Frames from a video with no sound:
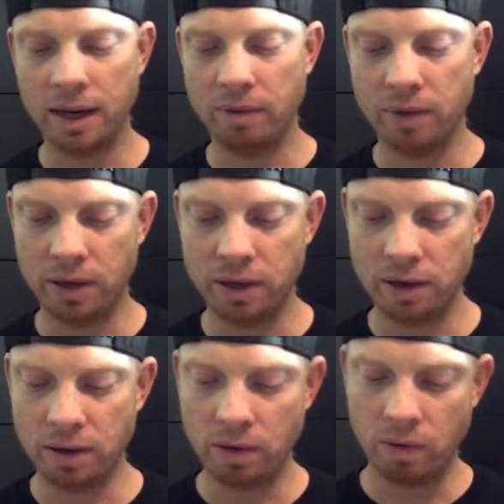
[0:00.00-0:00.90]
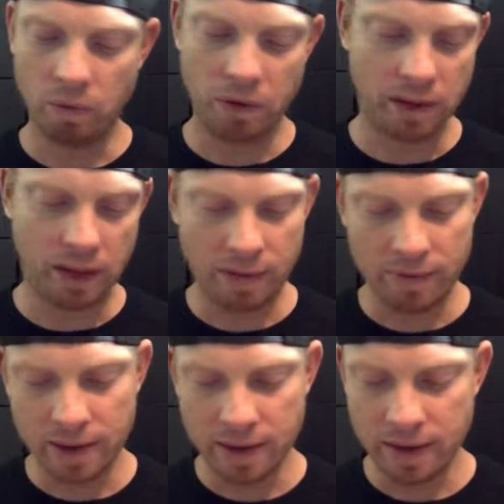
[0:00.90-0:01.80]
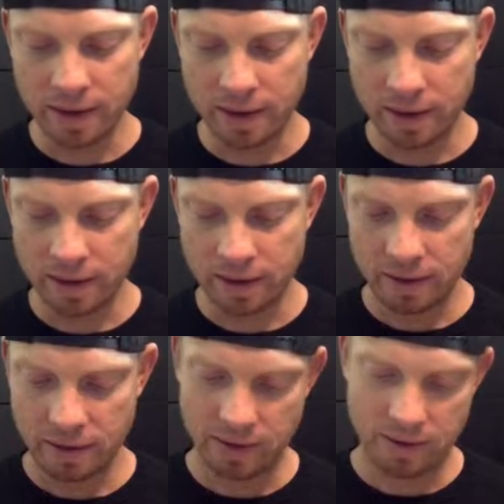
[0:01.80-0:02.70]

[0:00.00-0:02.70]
am here with Evan. Yeah, and